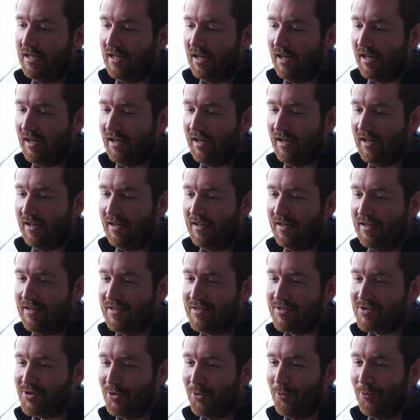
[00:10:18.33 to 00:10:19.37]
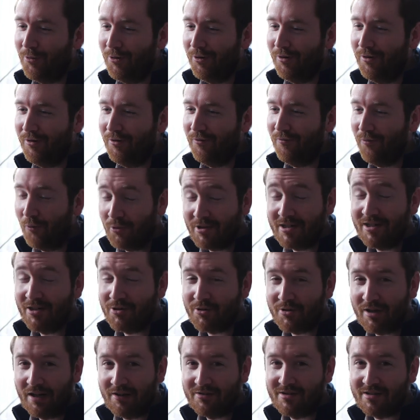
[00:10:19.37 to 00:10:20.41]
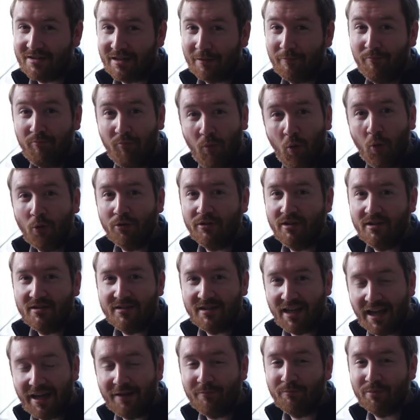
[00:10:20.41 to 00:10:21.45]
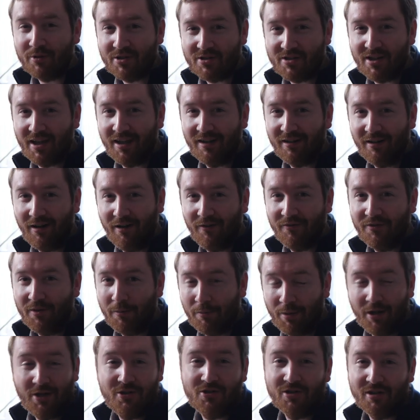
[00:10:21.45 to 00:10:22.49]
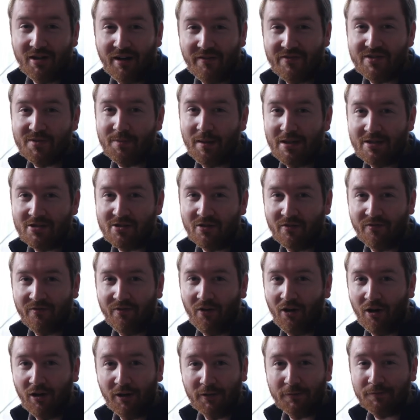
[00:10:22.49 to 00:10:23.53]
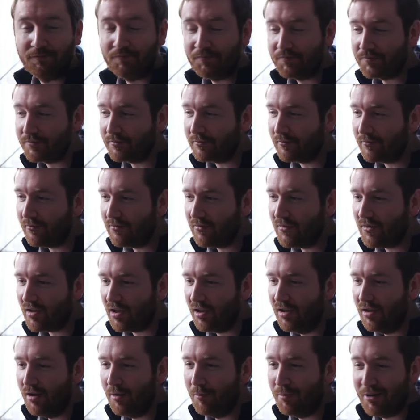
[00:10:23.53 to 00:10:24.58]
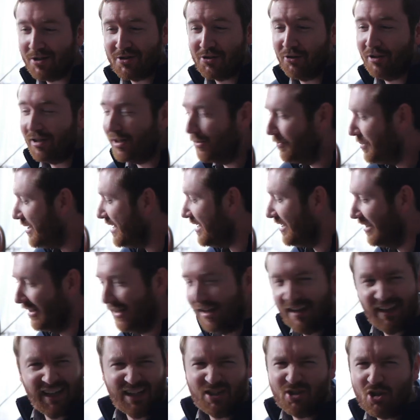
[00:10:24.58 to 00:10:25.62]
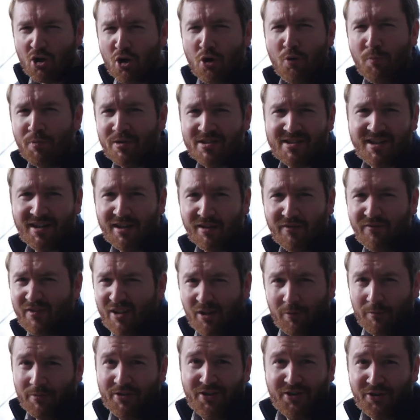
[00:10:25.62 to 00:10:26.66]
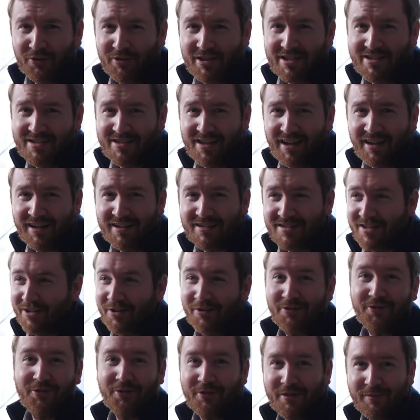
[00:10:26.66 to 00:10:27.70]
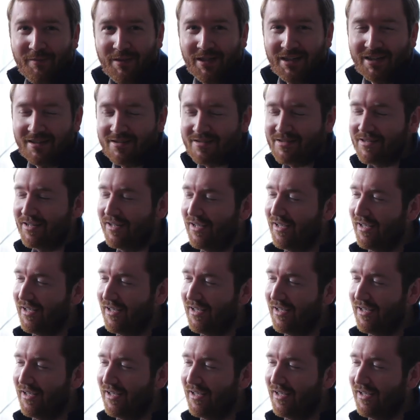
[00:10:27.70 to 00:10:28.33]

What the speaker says: So $1,400 is like more than 10% of the budget I've spent so far. But it's only gonna be like 2% of the film, 30 seconds out of 30 minutes.